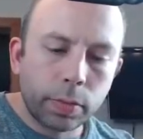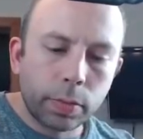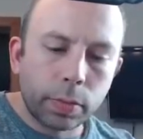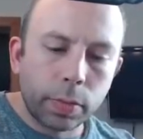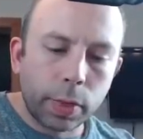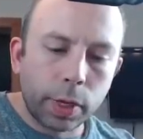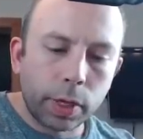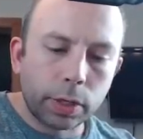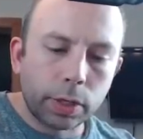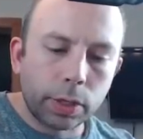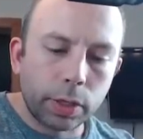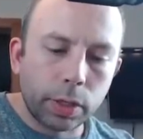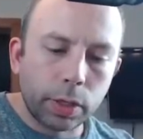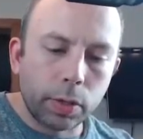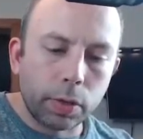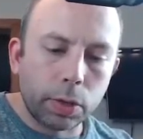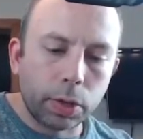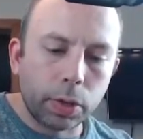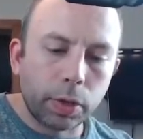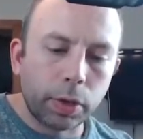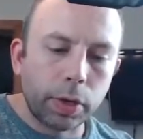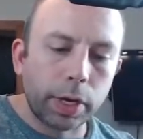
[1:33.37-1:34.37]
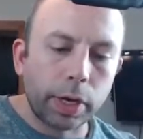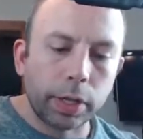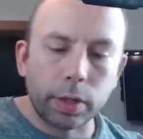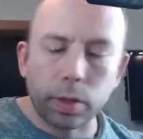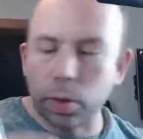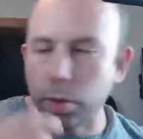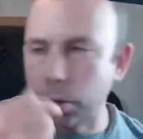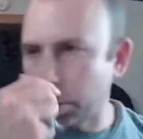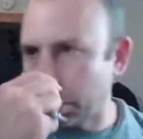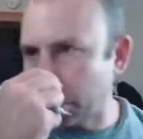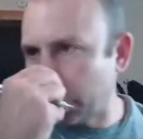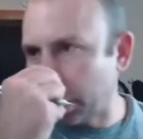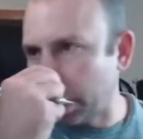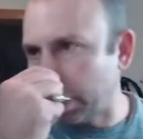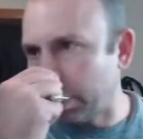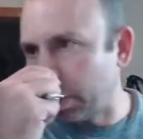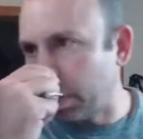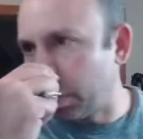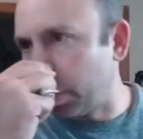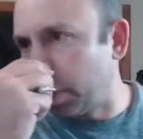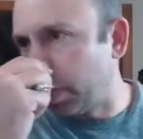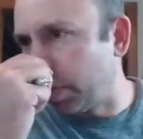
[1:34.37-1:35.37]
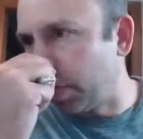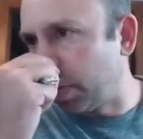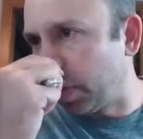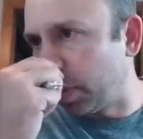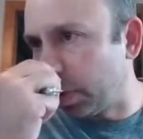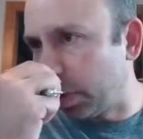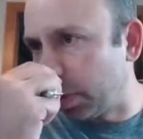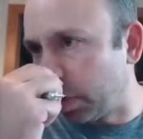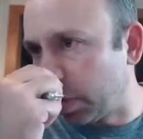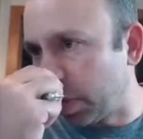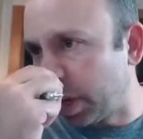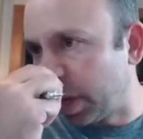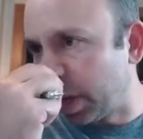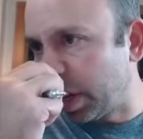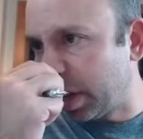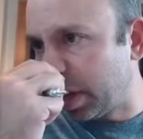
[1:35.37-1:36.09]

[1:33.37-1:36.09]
Actually, those have to be filled in, right?